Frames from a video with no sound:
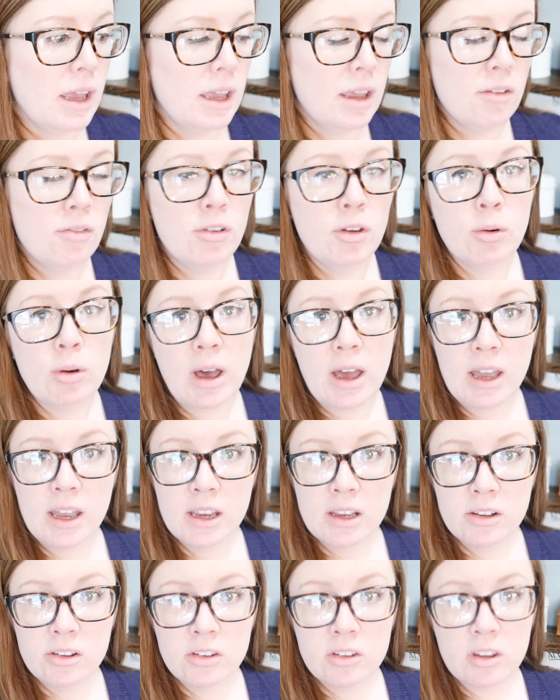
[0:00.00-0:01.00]
If you
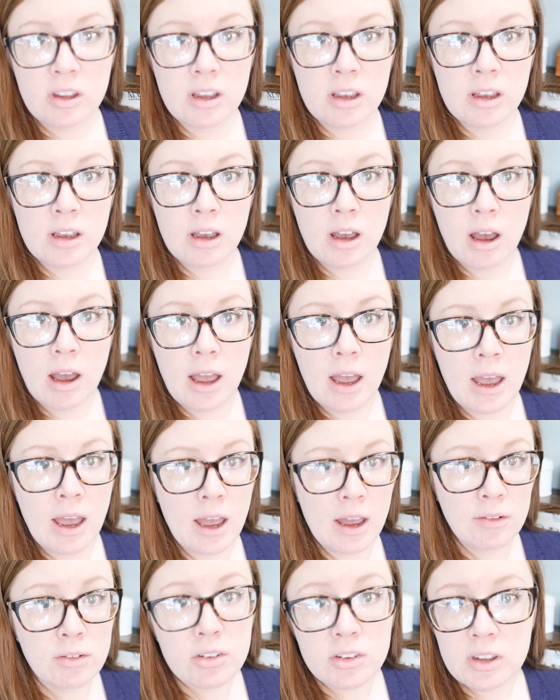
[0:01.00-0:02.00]
guys
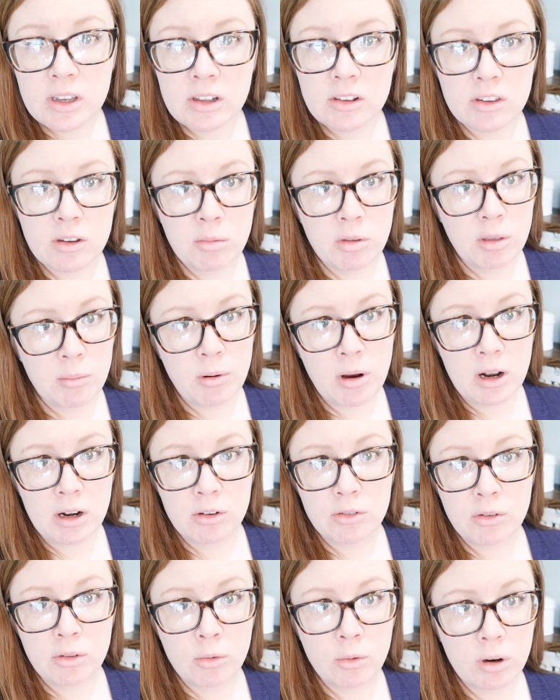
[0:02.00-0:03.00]
have seen some of the
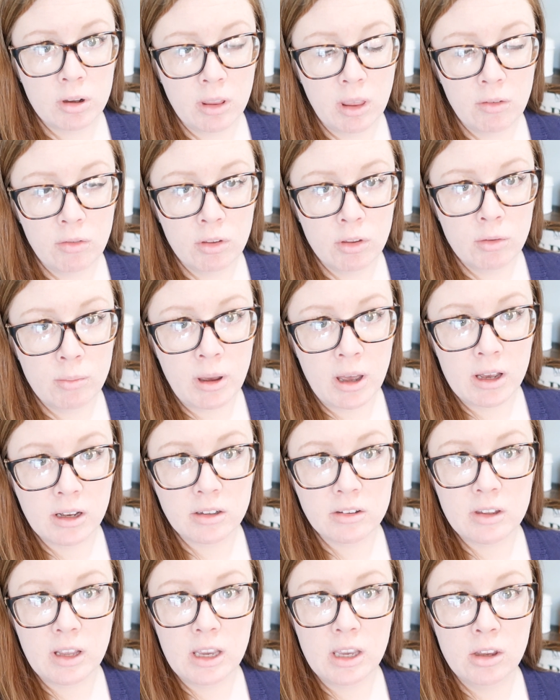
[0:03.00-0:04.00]
products from the Work Life Glue
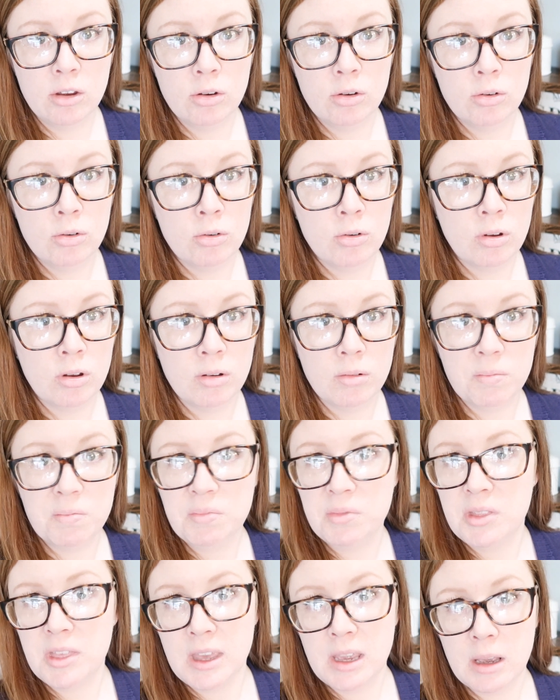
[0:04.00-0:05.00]
box that you
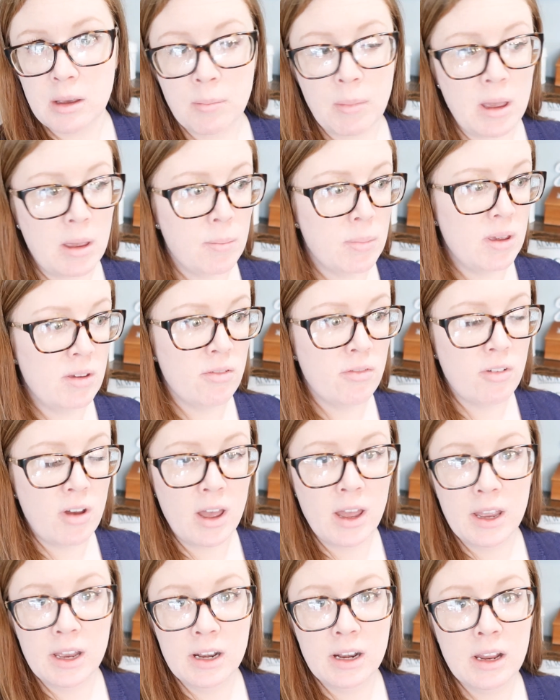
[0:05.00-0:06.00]
think might be
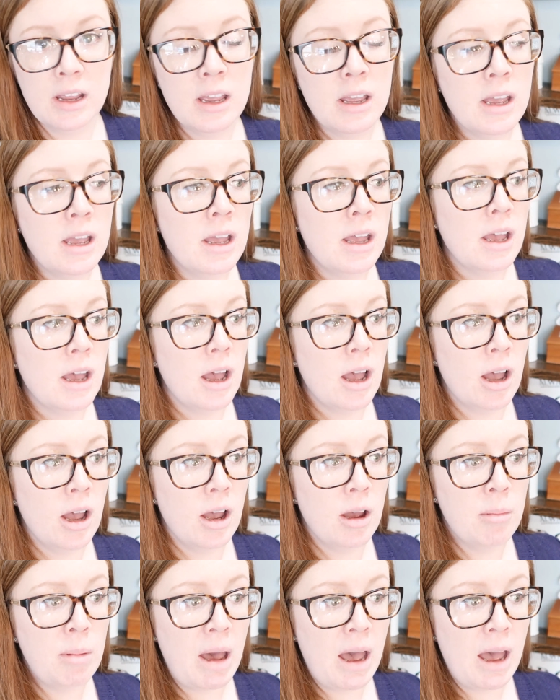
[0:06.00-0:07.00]
fun, Um,